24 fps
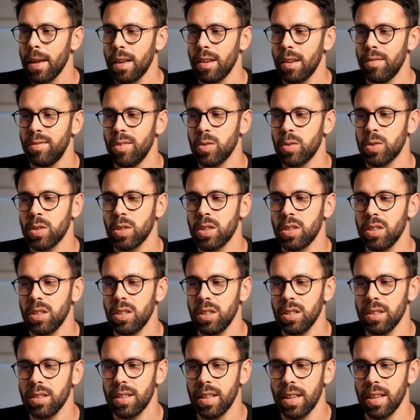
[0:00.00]
If you
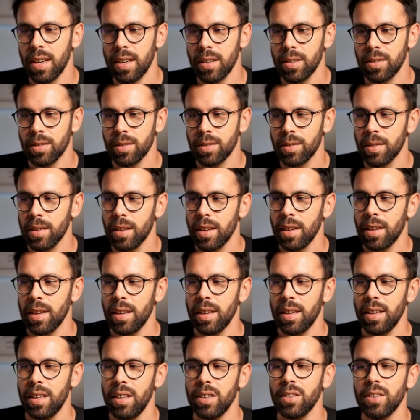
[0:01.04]
scroll down,
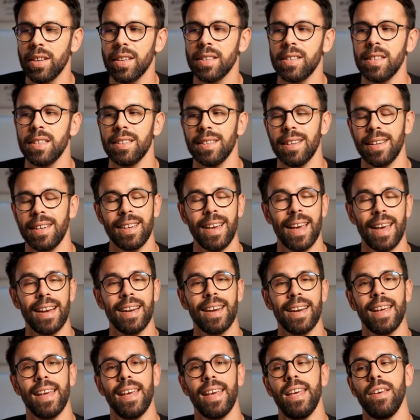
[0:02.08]
you can see that it
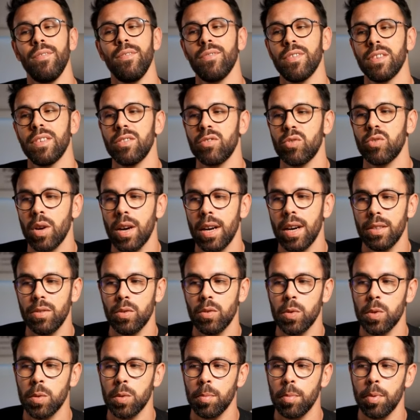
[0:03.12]
can even try
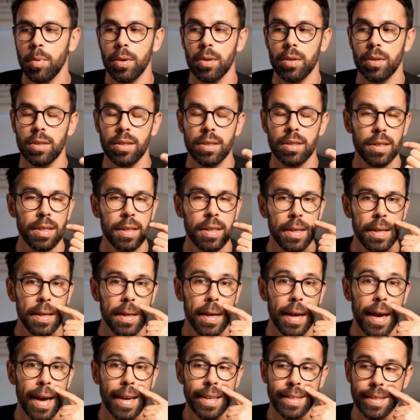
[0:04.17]
to spot
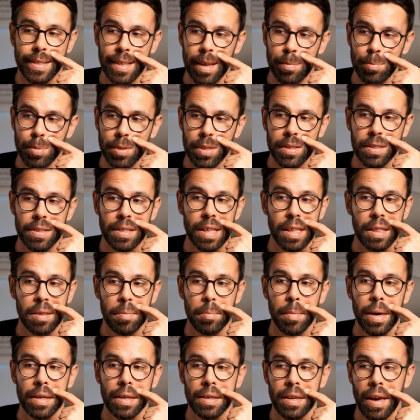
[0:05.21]
exceptions that
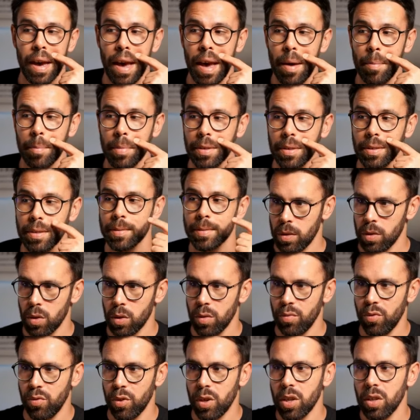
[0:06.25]
might happen. So
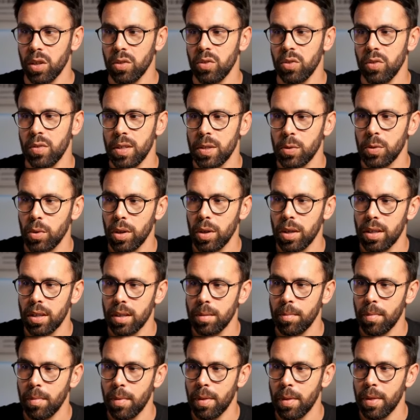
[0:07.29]
if we go to this
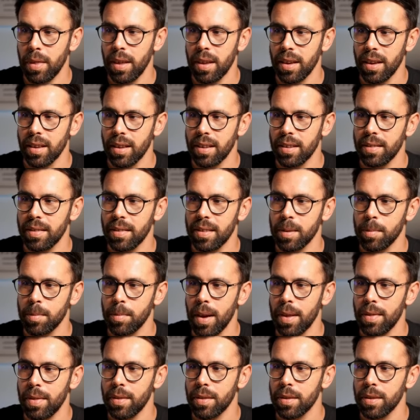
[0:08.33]
random thing, this
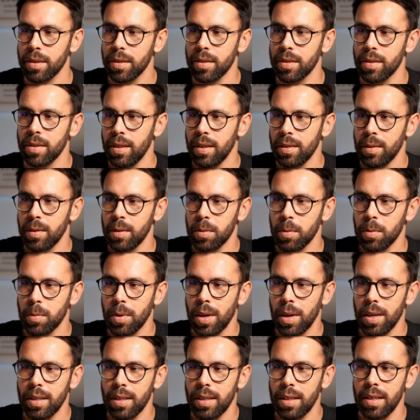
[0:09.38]
method, it is
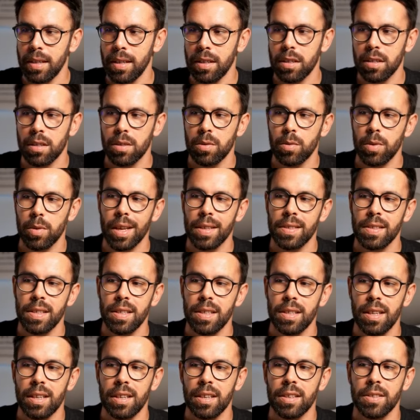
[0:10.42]
right here, we can see
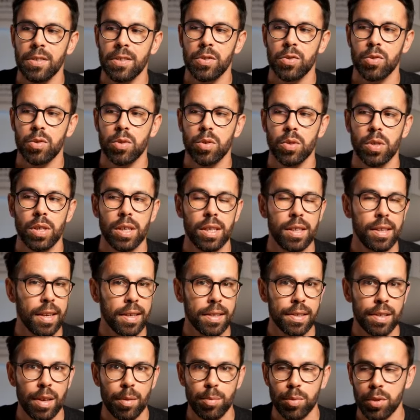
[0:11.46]
that it's throwing an
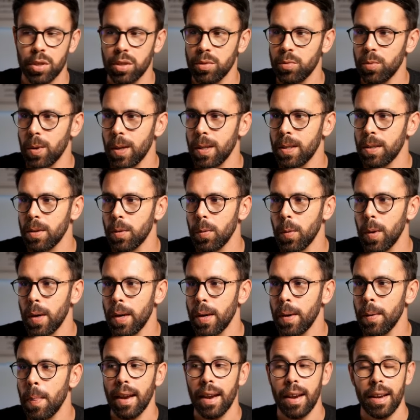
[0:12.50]
exception right
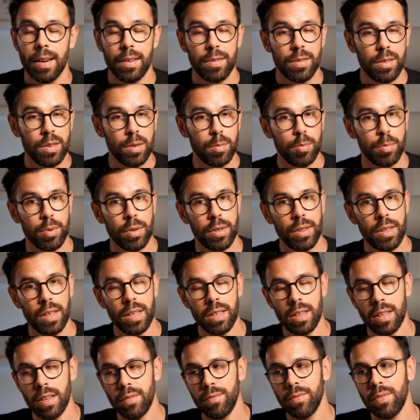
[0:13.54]
away. And the
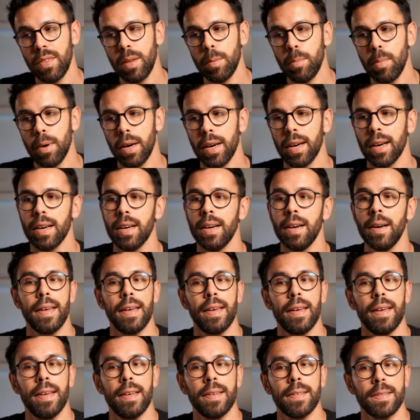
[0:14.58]
predictive debugger
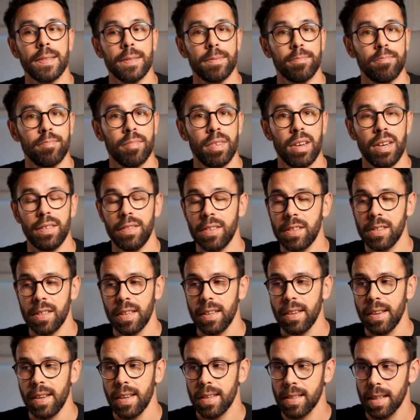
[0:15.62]
is
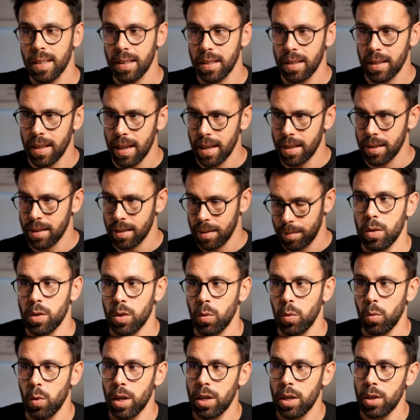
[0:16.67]
understanding exactly that.
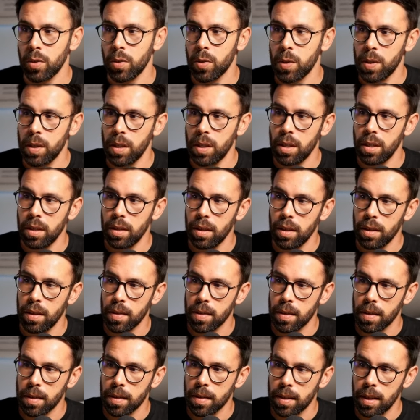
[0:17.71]
So when you see
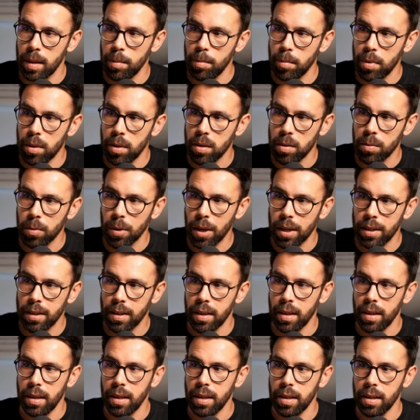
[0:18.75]
this symbol right
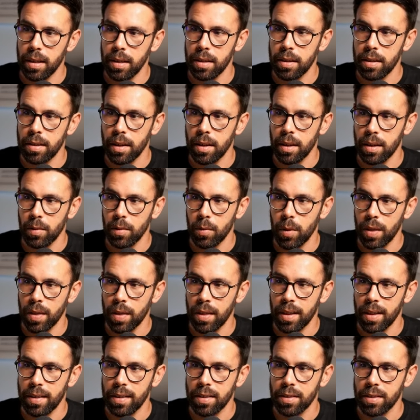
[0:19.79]
here with
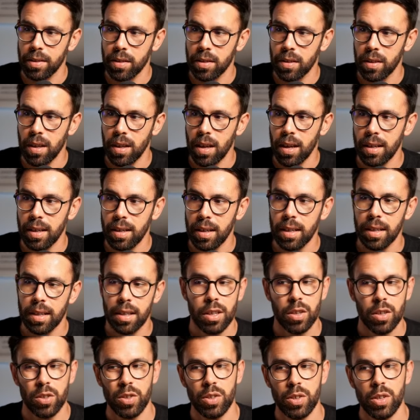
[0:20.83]
that underlining,
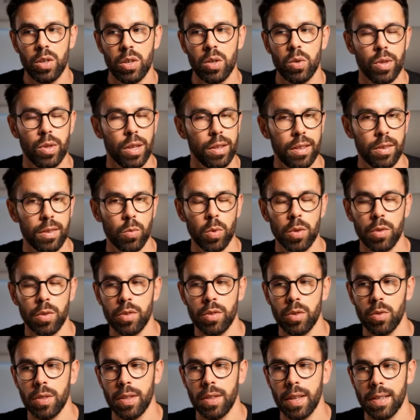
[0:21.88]
you know that it will
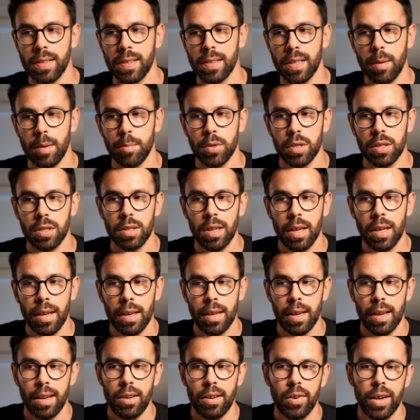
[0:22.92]
throw an exception,
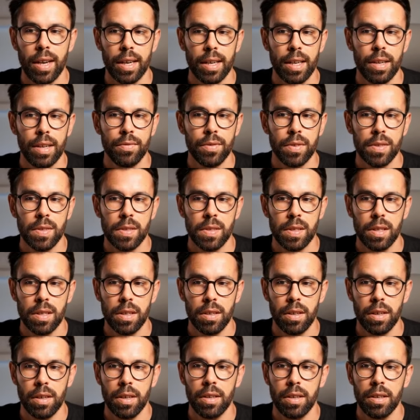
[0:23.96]
and you can even
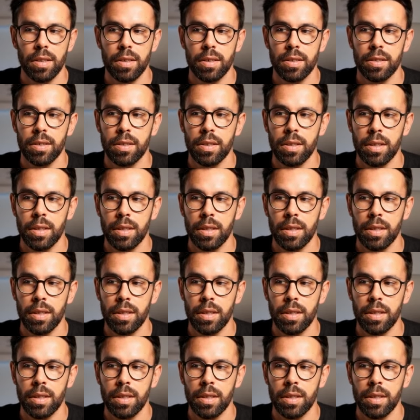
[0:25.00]
see here